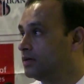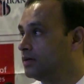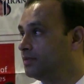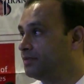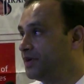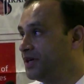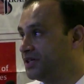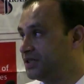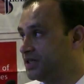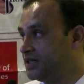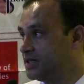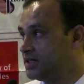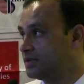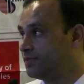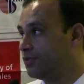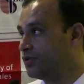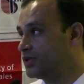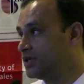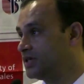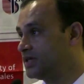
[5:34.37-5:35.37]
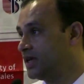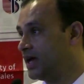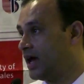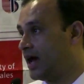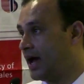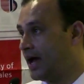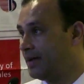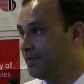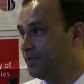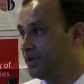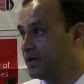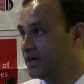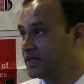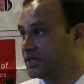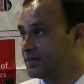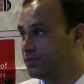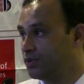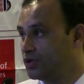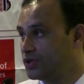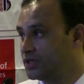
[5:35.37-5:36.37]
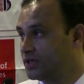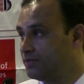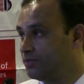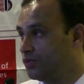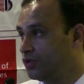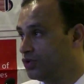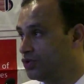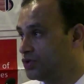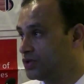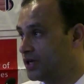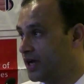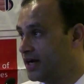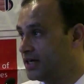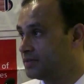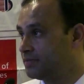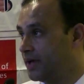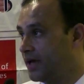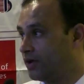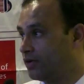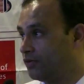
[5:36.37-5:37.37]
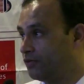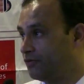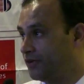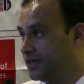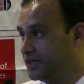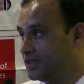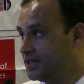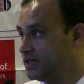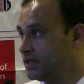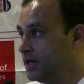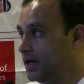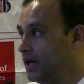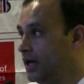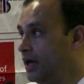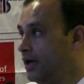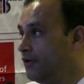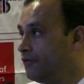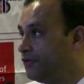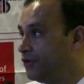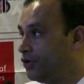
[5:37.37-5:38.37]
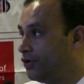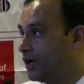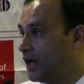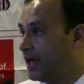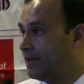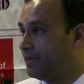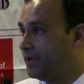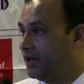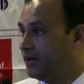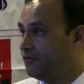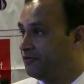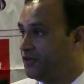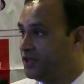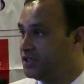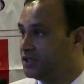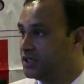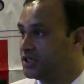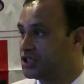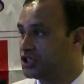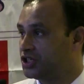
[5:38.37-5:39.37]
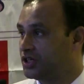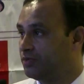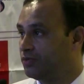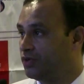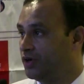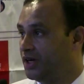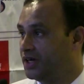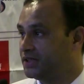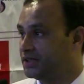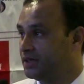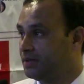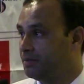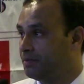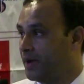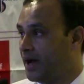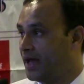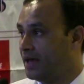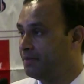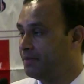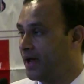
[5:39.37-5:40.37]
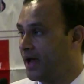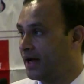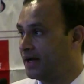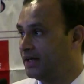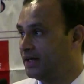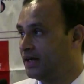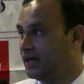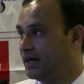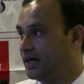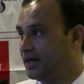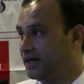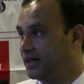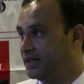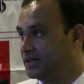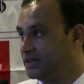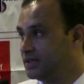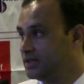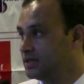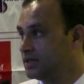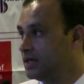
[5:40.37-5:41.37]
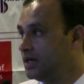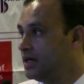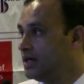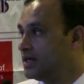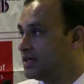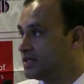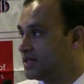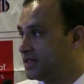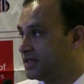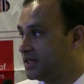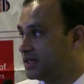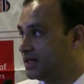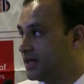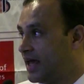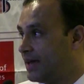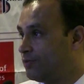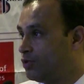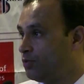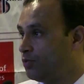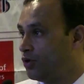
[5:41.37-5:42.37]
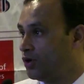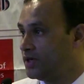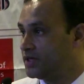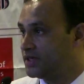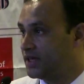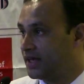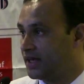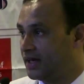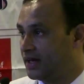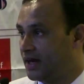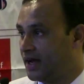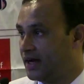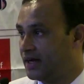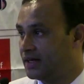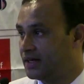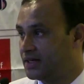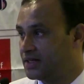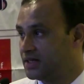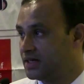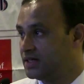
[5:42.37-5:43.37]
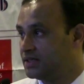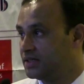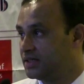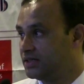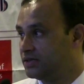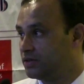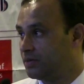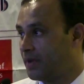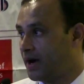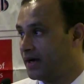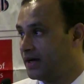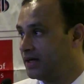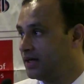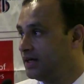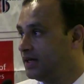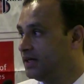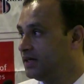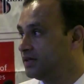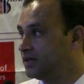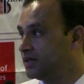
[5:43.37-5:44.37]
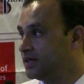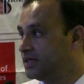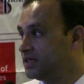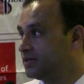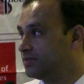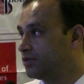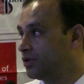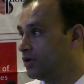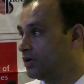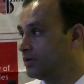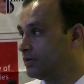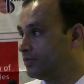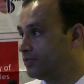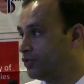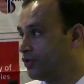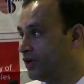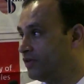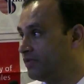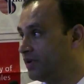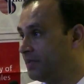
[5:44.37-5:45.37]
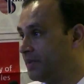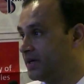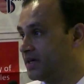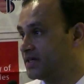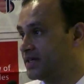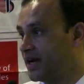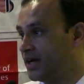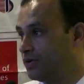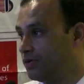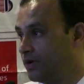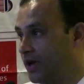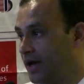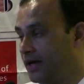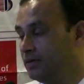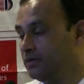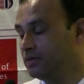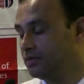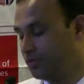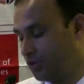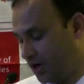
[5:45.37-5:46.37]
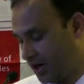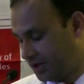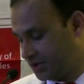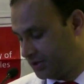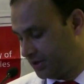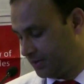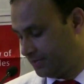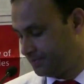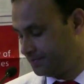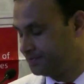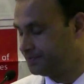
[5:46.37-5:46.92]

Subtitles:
patients possess a hyper-responsive monocytes macrophages phenotype in which stimulation by bacterial antigens such as lipopolysaccharide results in dramatically increased pro-inflammatory cytokine production.